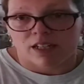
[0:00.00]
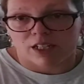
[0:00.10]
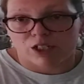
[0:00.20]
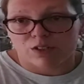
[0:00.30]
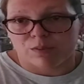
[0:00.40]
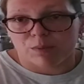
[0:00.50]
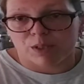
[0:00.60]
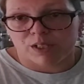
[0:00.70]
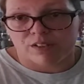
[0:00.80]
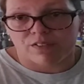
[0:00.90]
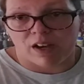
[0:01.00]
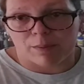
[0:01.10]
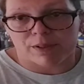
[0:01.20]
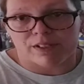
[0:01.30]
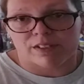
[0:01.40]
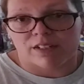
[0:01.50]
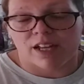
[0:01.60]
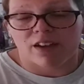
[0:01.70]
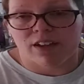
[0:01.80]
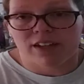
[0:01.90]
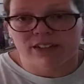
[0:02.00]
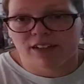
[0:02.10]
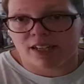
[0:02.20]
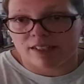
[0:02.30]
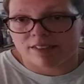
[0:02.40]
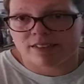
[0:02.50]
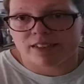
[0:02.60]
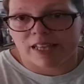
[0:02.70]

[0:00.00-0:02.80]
Get you some clear fiber. Tastes